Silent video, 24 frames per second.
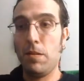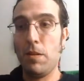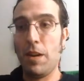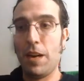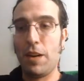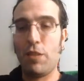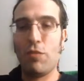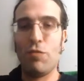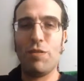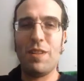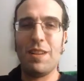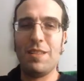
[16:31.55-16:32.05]

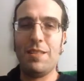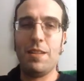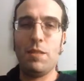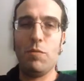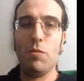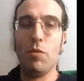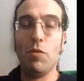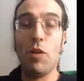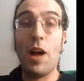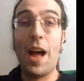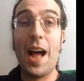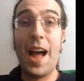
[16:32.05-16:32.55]
Not
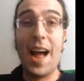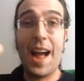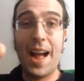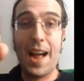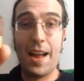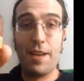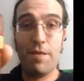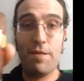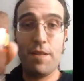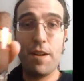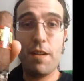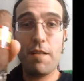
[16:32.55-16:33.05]
crusty, well,
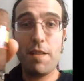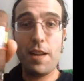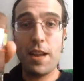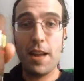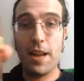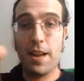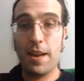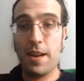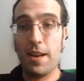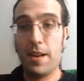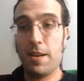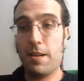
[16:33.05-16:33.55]
hard, very
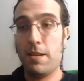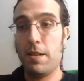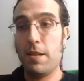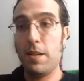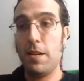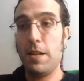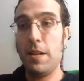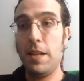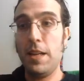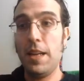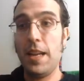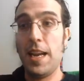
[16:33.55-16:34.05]
hard.
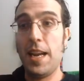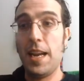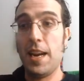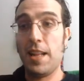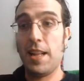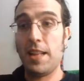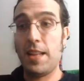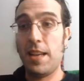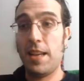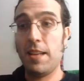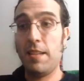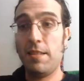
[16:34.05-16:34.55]

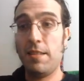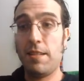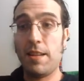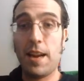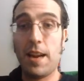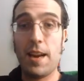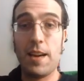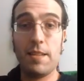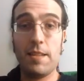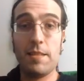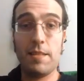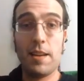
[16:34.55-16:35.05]
And on the
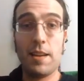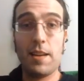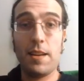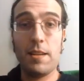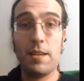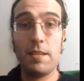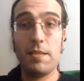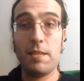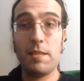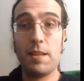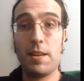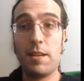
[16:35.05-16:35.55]
inside, it's
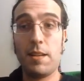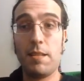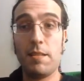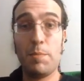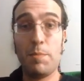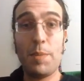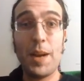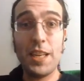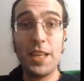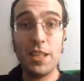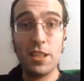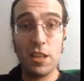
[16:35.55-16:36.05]
like
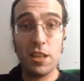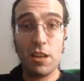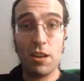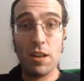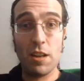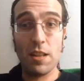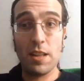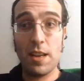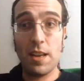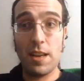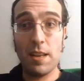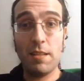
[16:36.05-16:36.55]

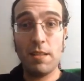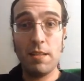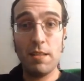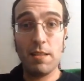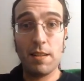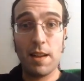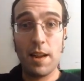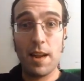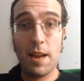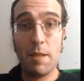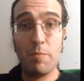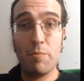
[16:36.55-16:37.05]
spongy on the
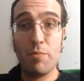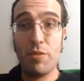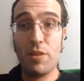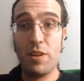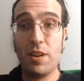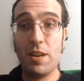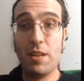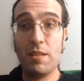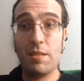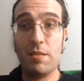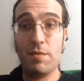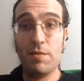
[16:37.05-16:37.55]
inside,
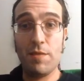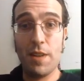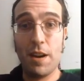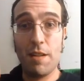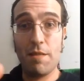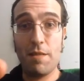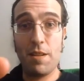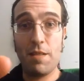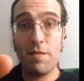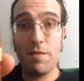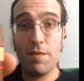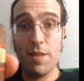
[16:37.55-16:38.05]
but it's
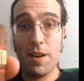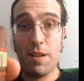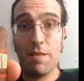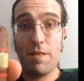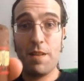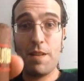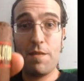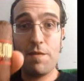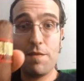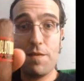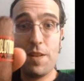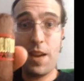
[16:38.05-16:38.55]
very,
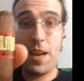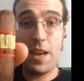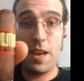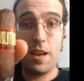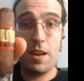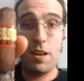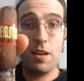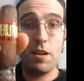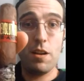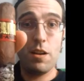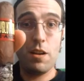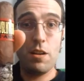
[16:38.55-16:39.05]
very
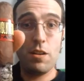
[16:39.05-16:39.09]
faint.